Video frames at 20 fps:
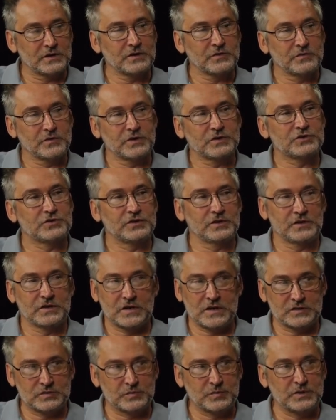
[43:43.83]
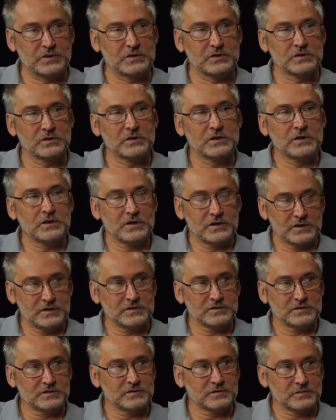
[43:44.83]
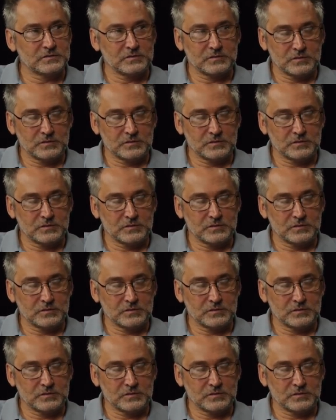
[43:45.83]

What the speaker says: infection in hospital is